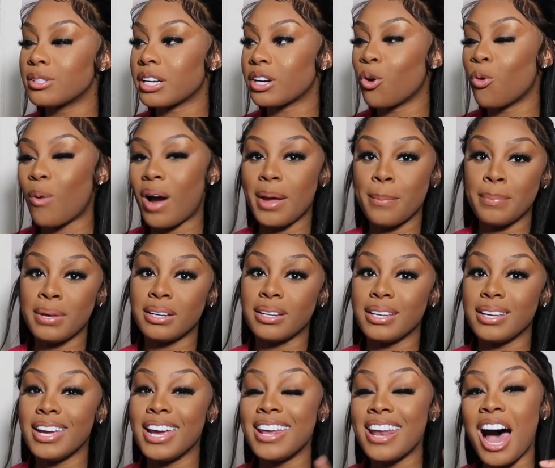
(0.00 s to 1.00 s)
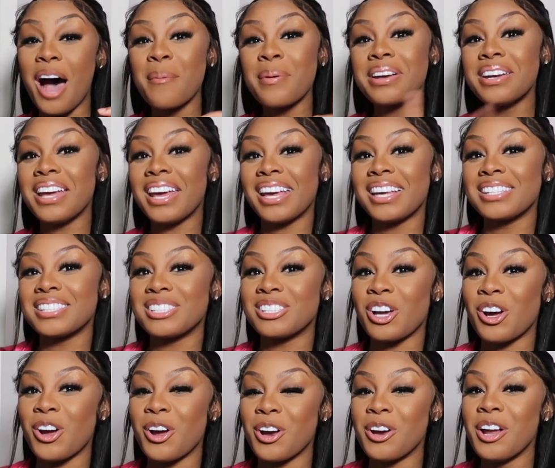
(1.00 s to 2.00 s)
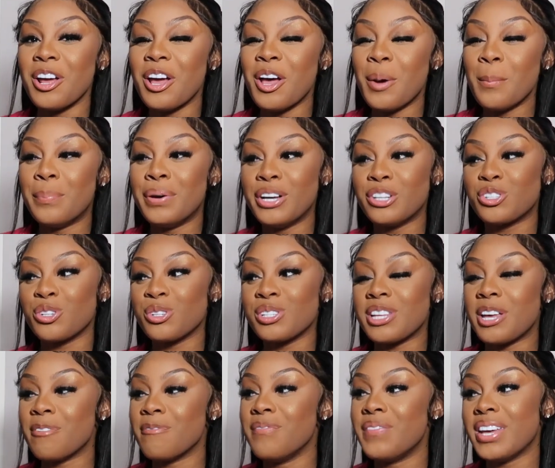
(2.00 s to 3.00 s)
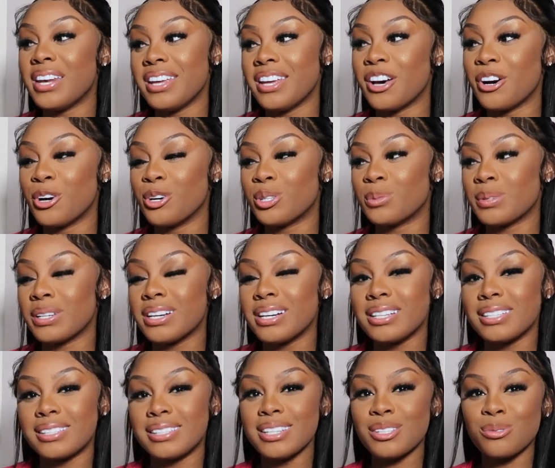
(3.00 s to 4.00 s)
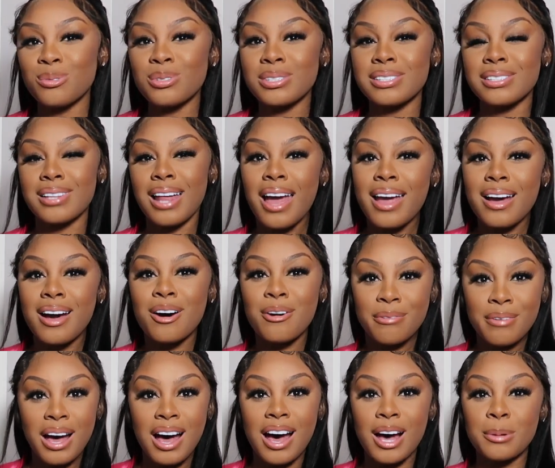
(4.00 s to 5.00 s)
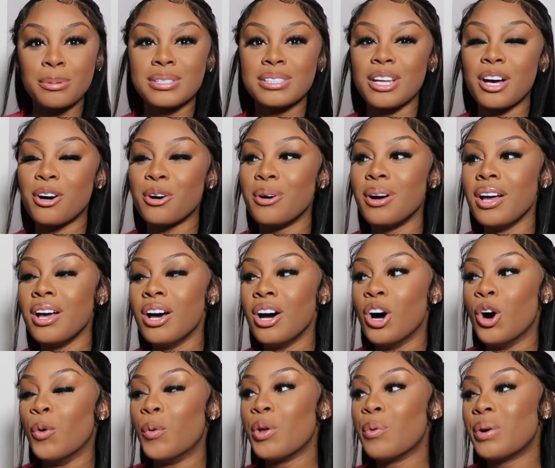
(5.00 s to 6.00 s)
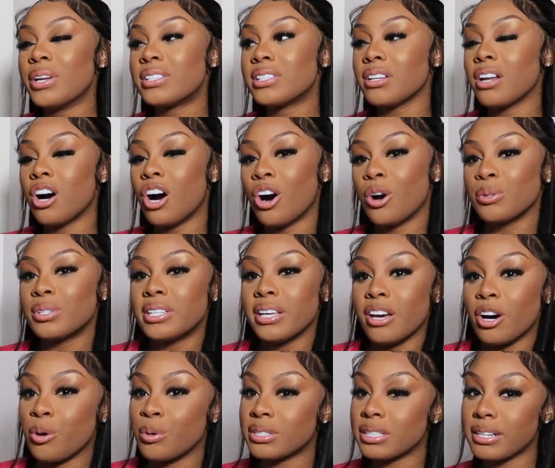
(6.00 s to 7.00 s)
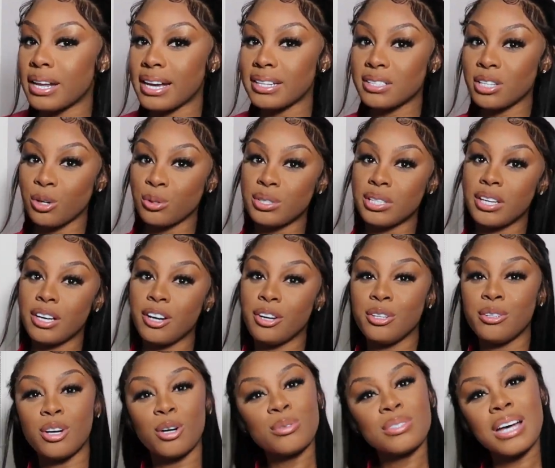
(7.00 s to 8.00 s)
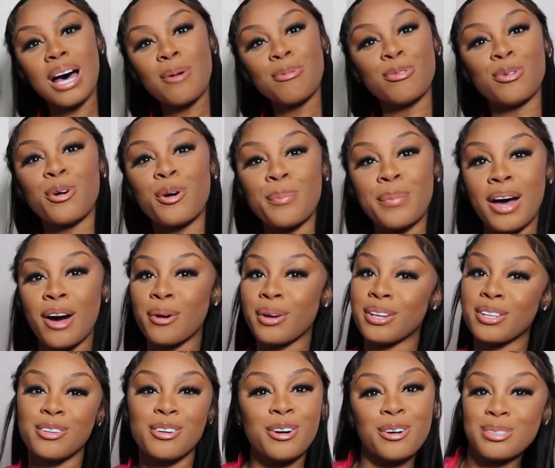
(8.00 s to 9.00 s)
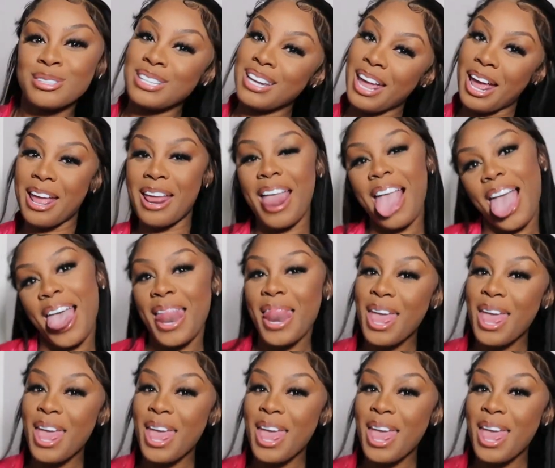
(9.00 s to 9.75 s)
It was like a white Bentley. And I'm going to insert pictures and videos because this was like a vibe. So we went to the hotel. It was a nice hotel, you know, top floor balcony, you know what I'm saying?